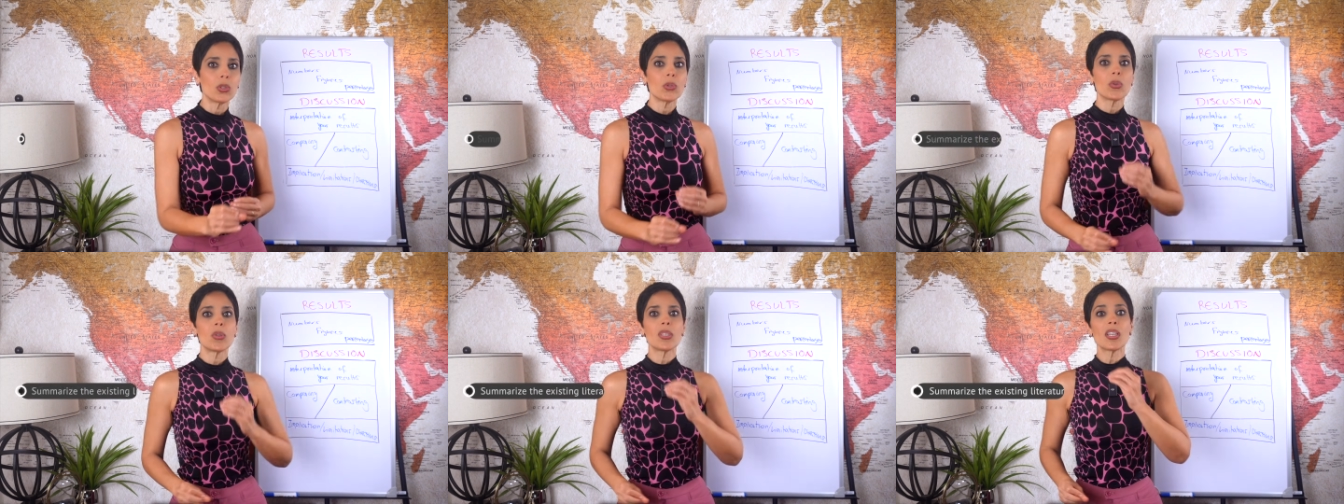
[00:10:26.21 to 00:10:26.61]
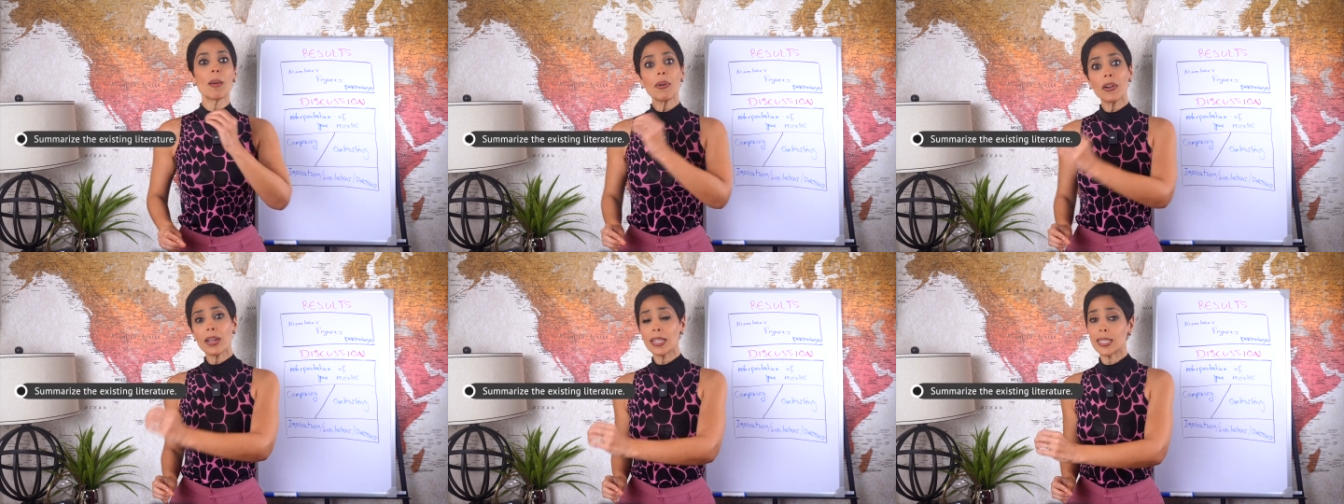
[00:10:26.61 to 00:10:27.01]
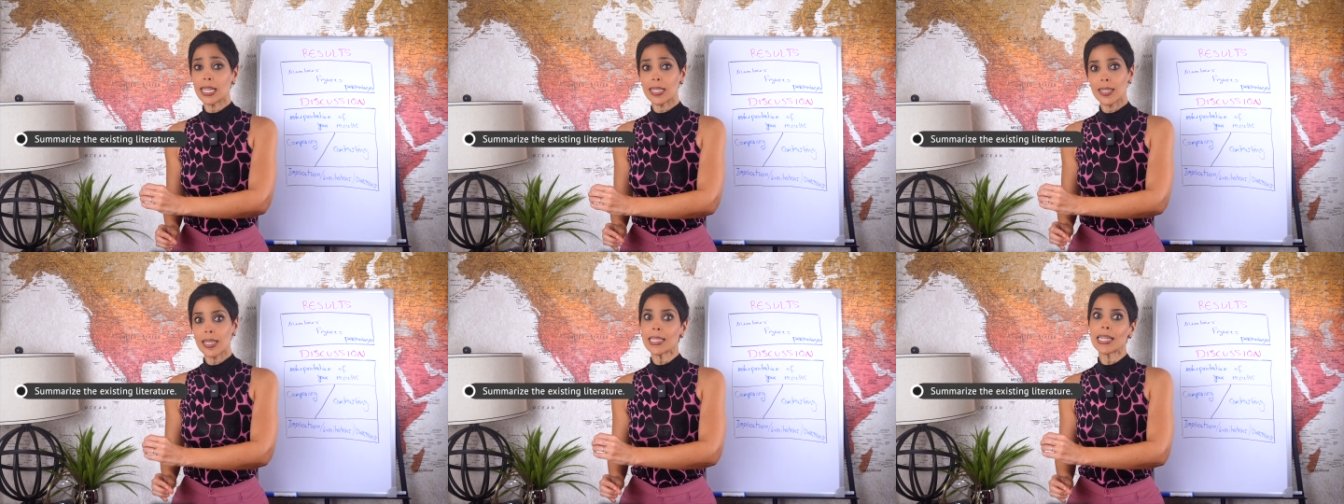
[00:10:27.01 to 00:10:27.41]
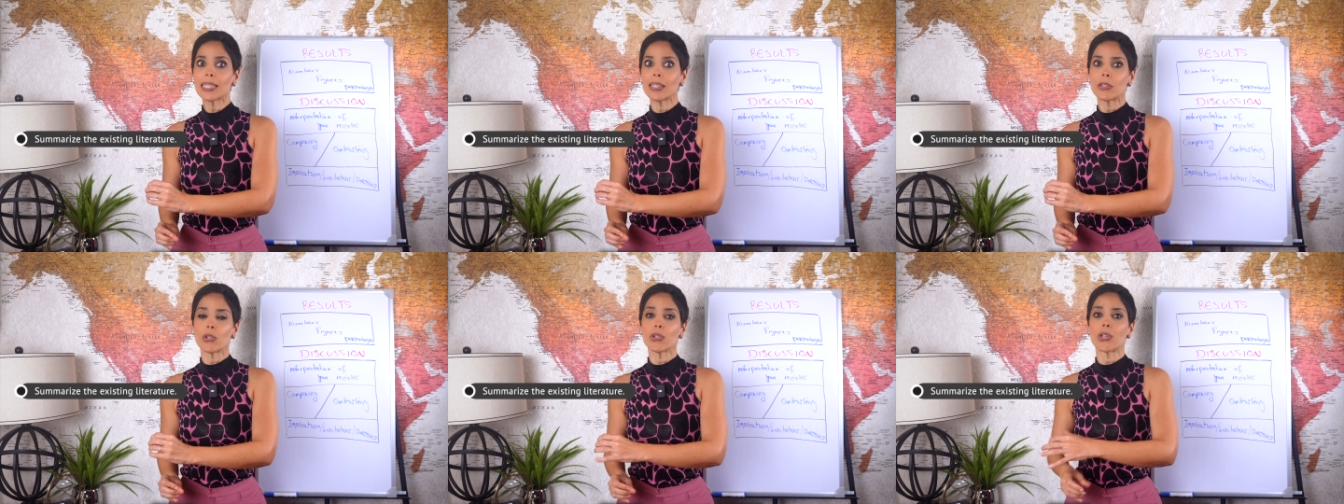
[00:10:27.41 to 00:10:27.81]
You summarize the existing
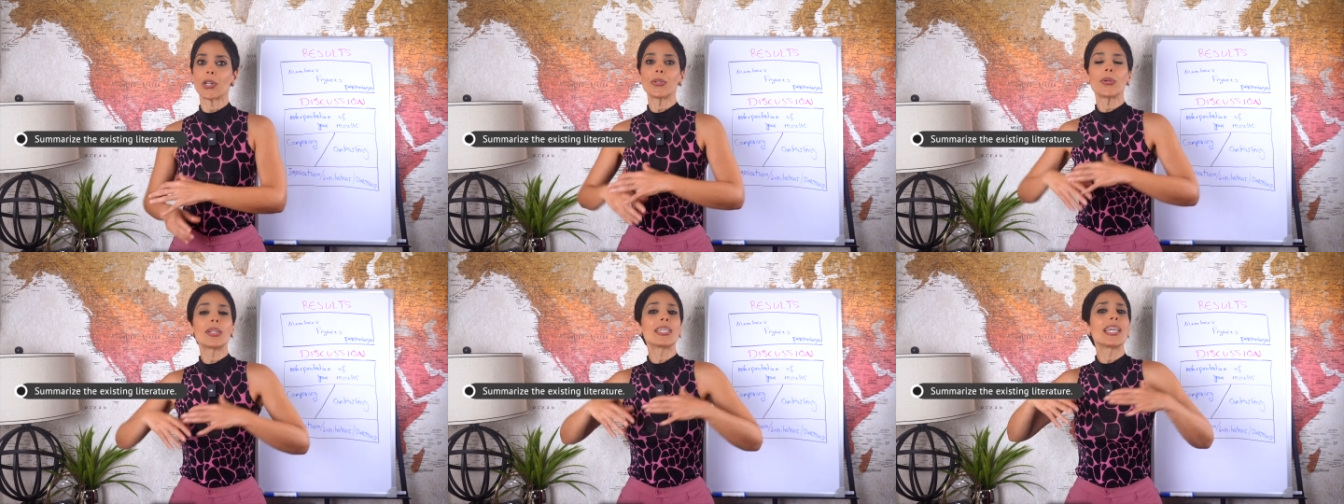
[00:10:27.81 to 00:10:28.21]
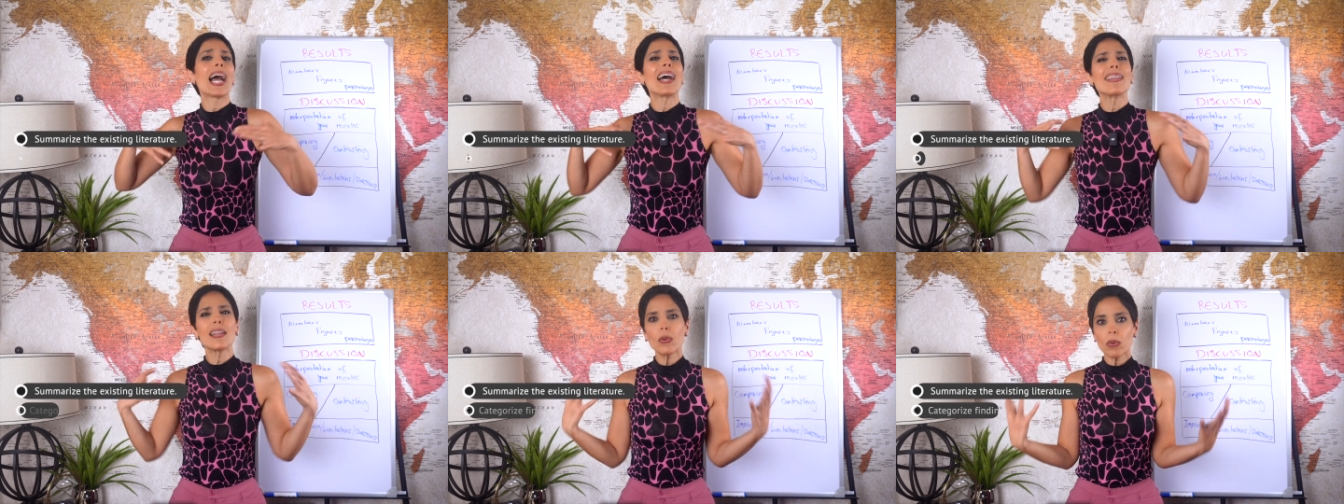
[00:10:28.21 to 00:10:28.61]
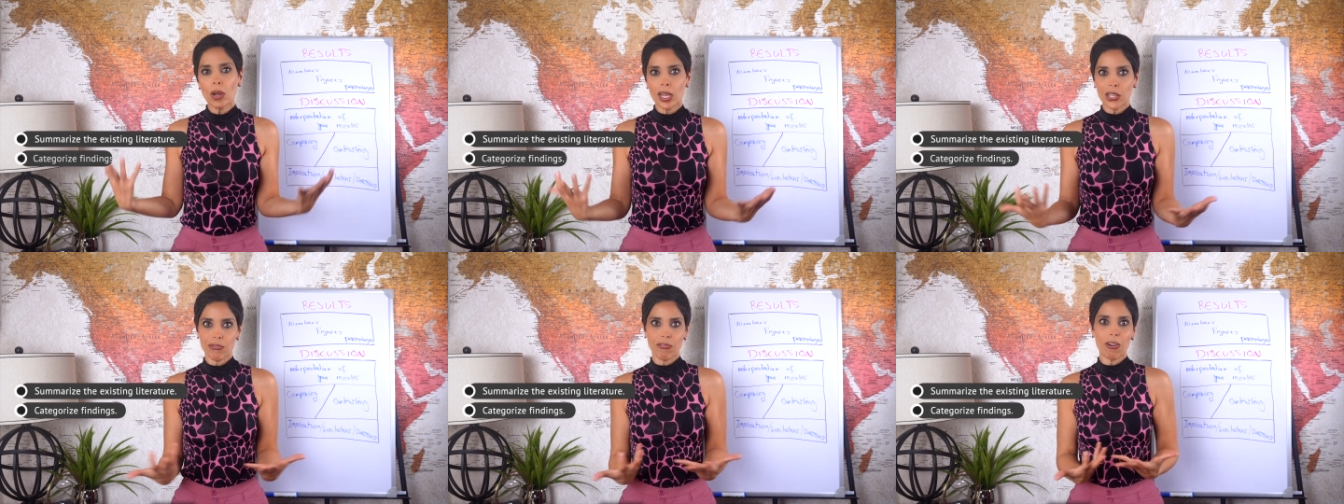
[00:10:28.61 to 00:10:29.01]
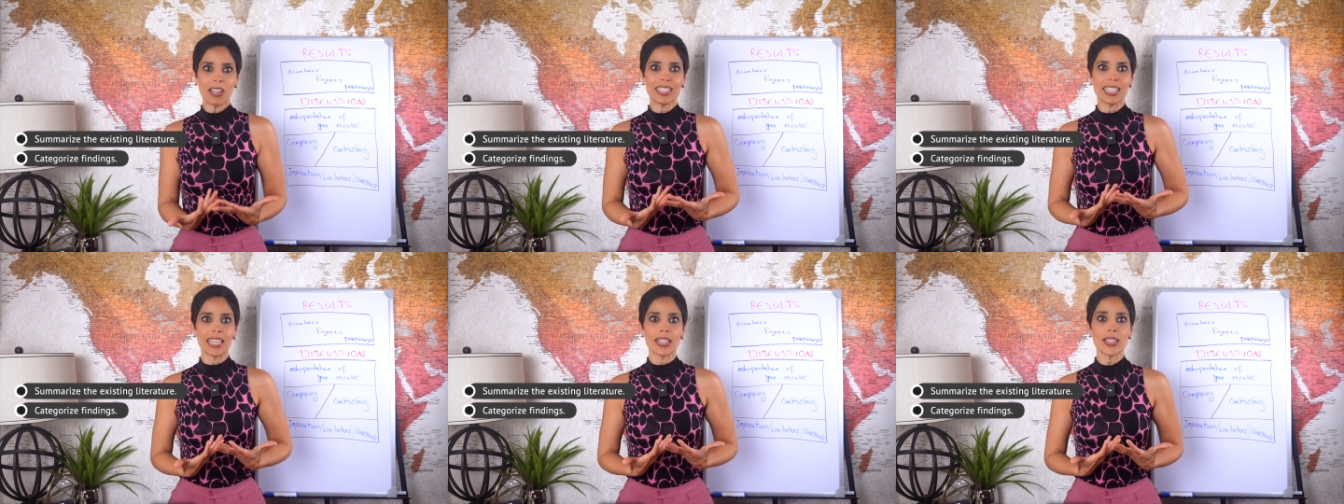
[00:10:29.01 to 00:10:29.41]
literature, you categorize
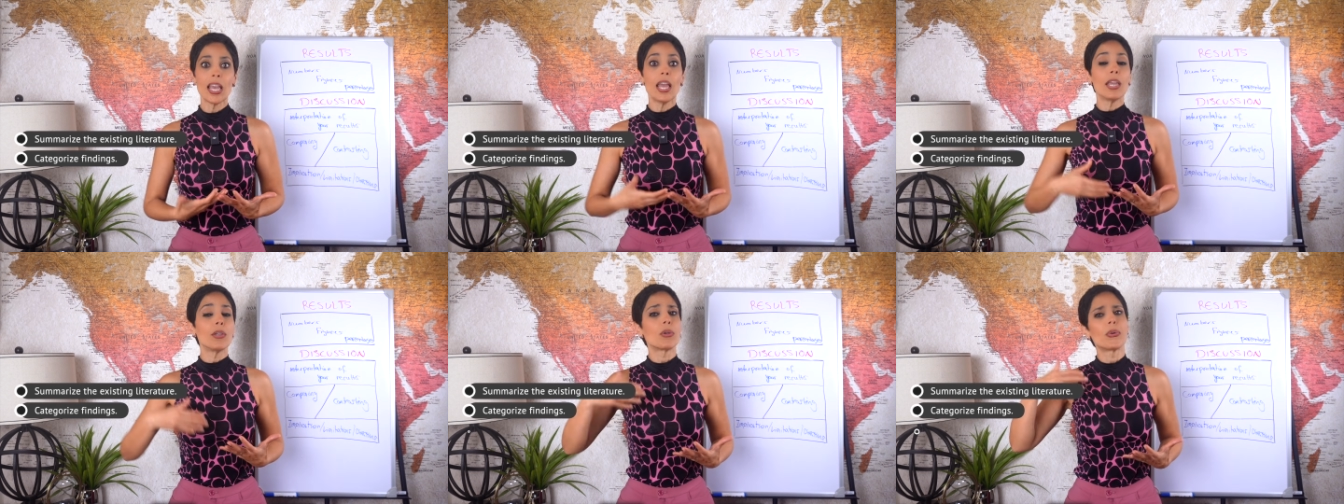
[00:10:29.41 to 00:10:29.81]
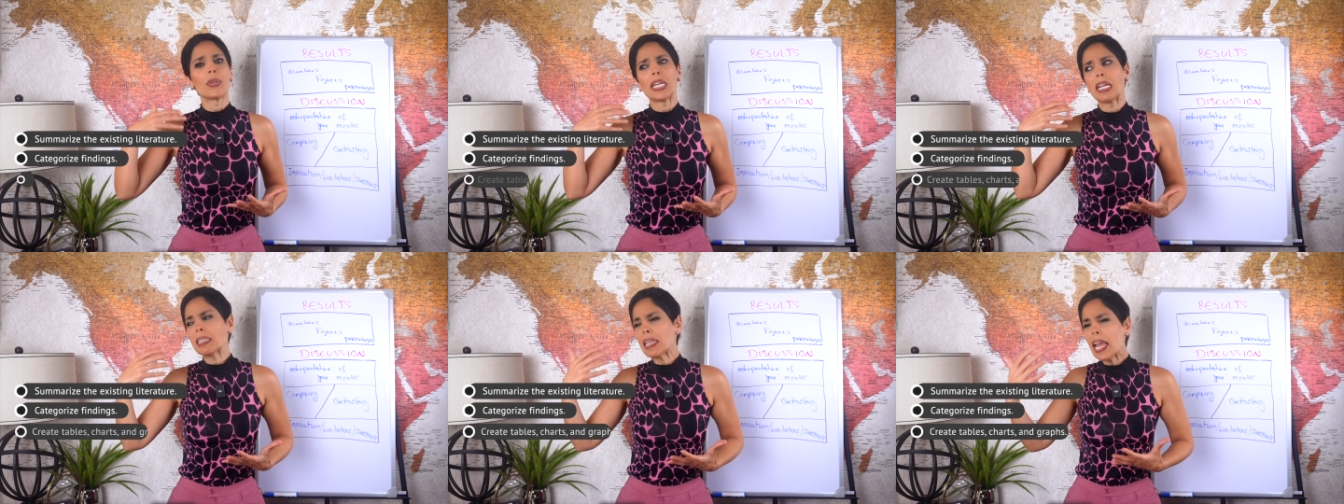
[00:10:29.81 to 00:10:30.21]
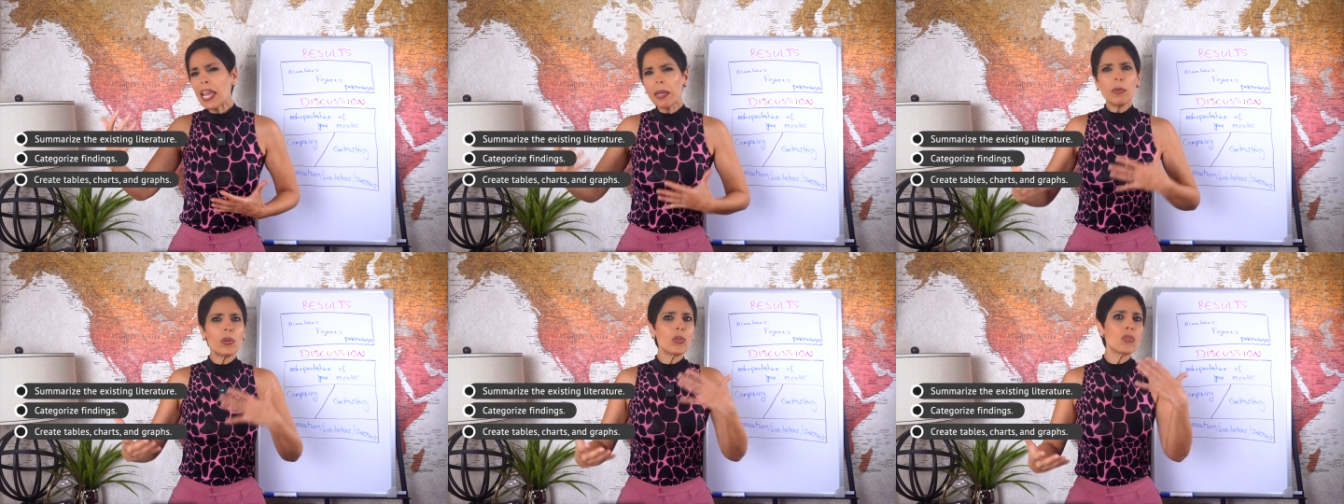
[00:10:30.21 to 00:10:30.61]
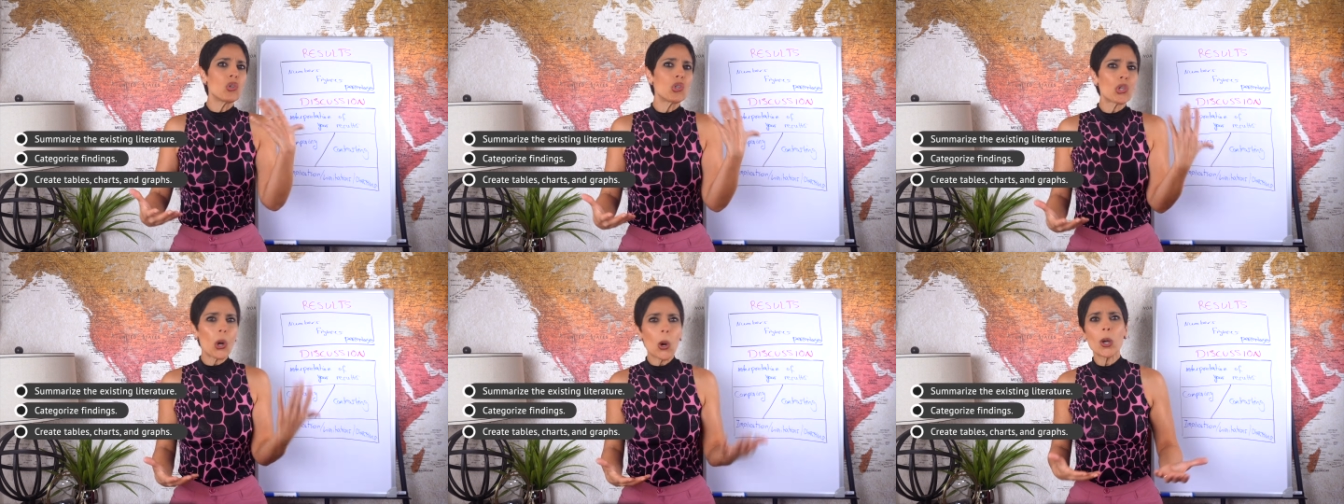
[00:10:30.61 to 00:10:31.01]
findings, you create tables,
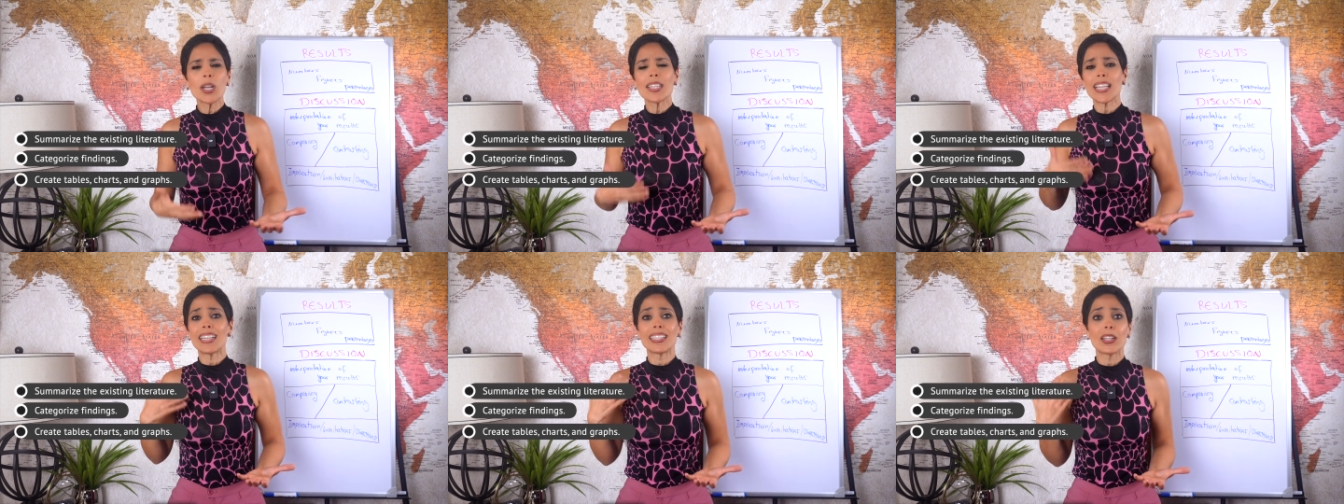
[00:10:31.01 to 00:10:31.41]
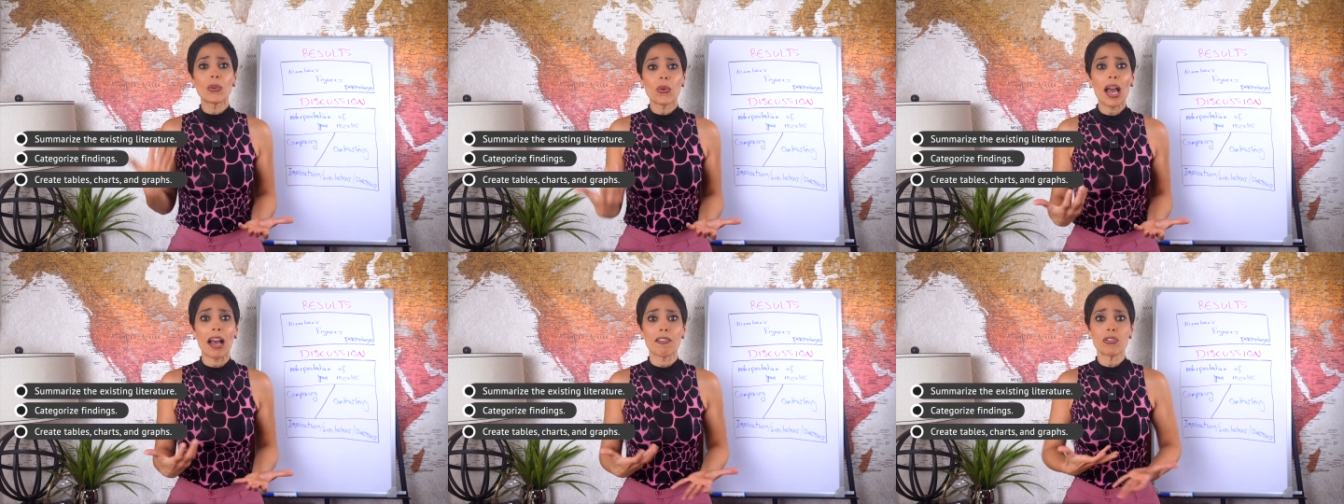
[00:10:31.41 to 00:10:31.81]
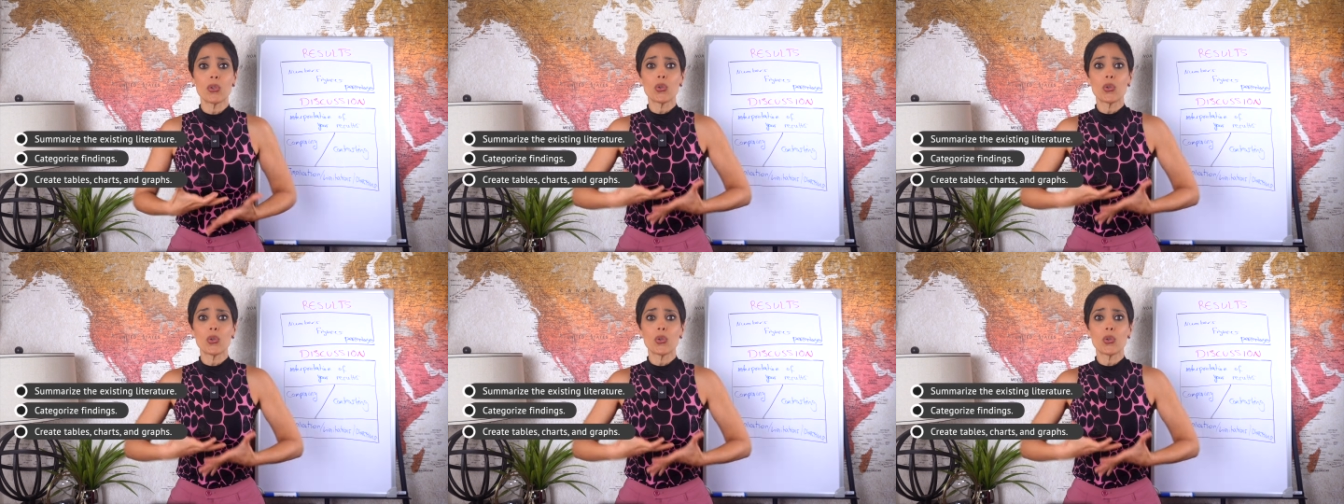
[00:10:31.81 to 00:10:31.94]
charts, and graphs.